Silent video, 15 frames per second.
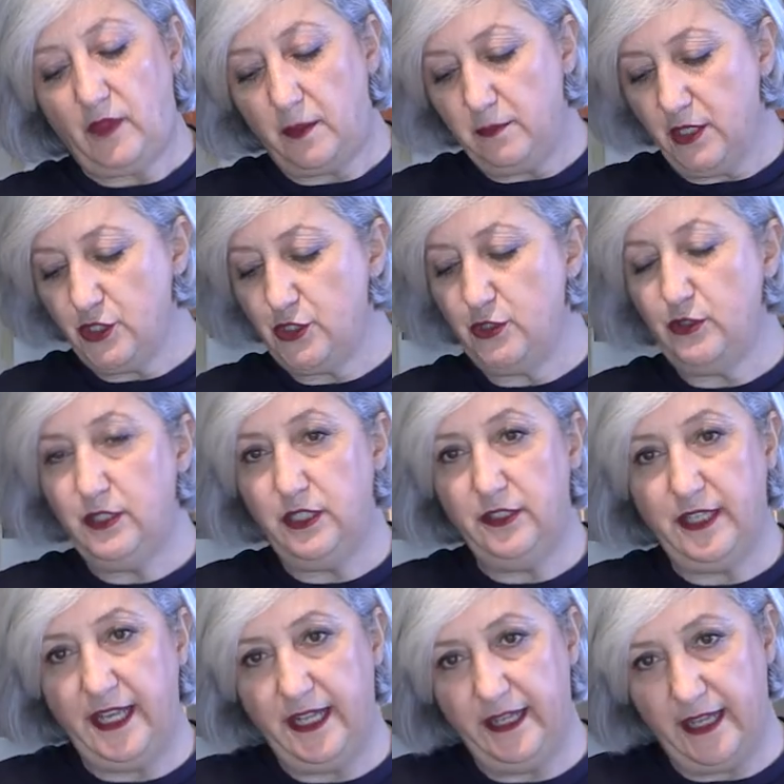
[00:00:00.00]
make sure that
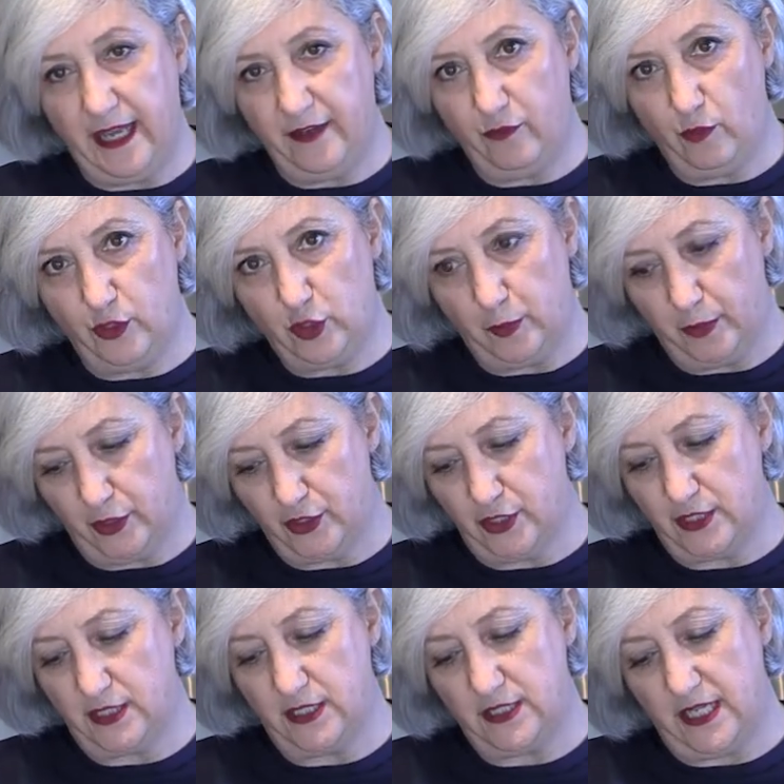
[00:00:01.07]
the knife when you
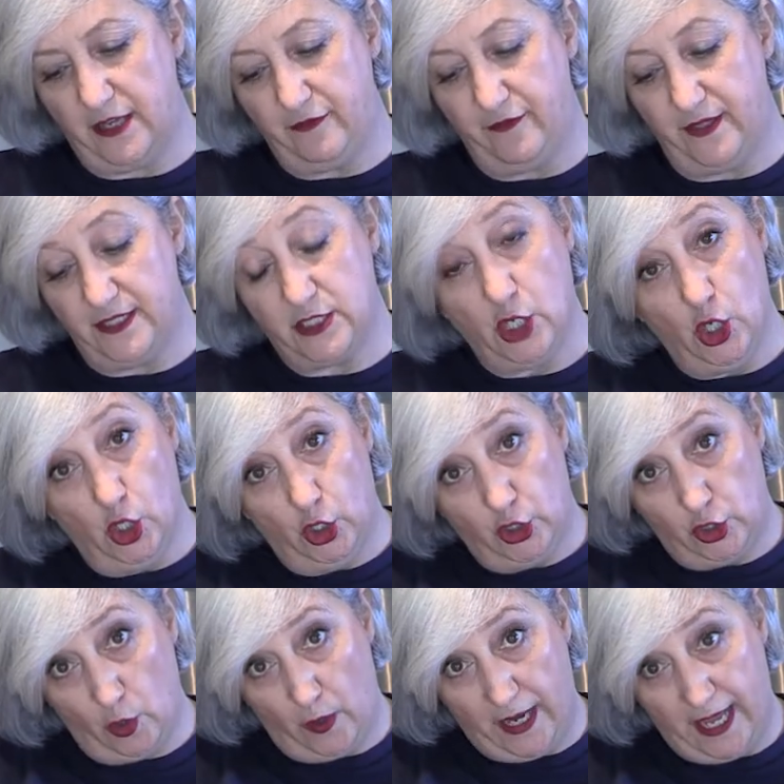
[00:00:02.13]
purchase this, it fits
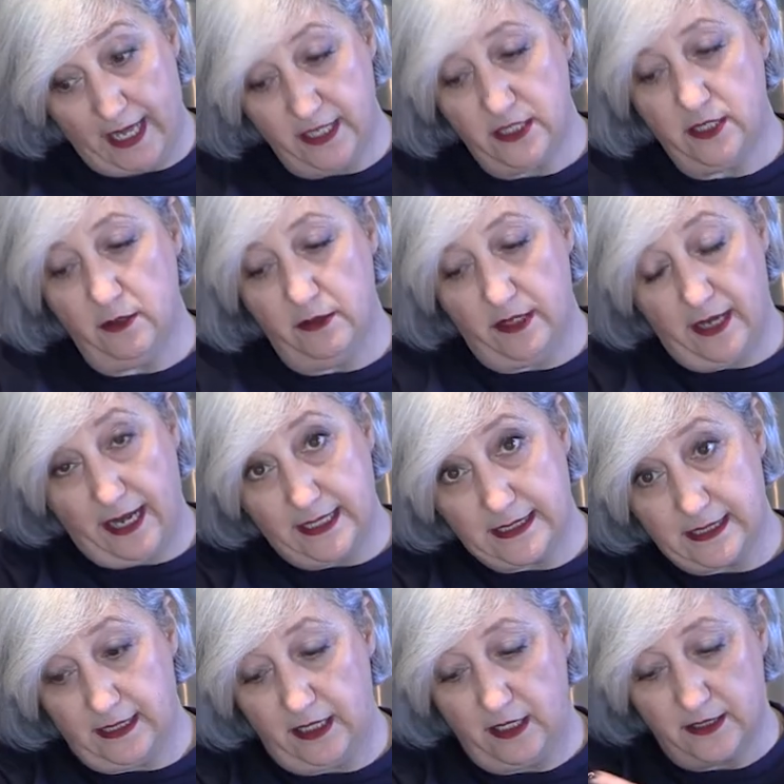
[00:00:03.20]
your hand
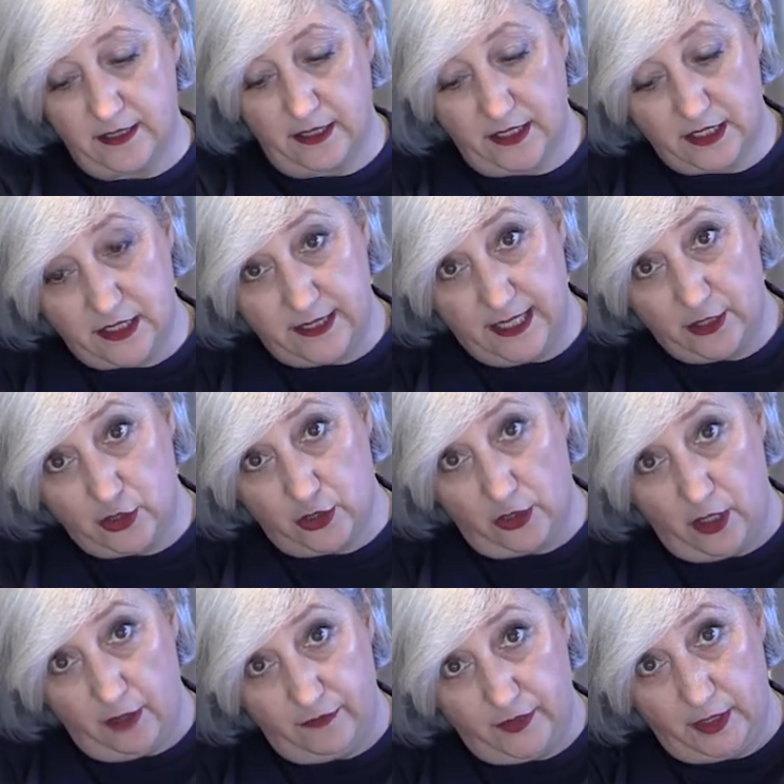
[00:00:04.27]
nicely as an
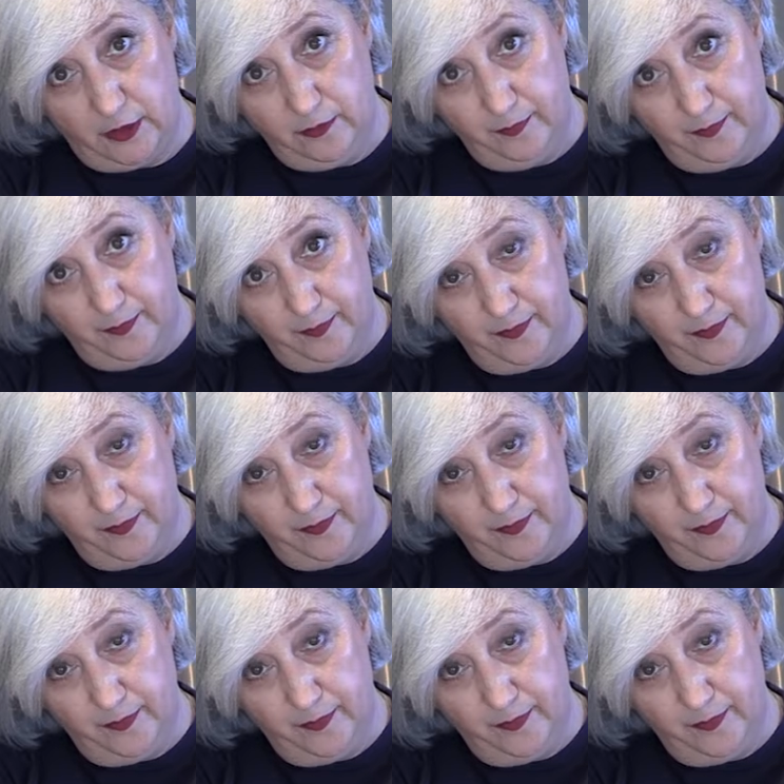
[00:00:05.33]
extension of you.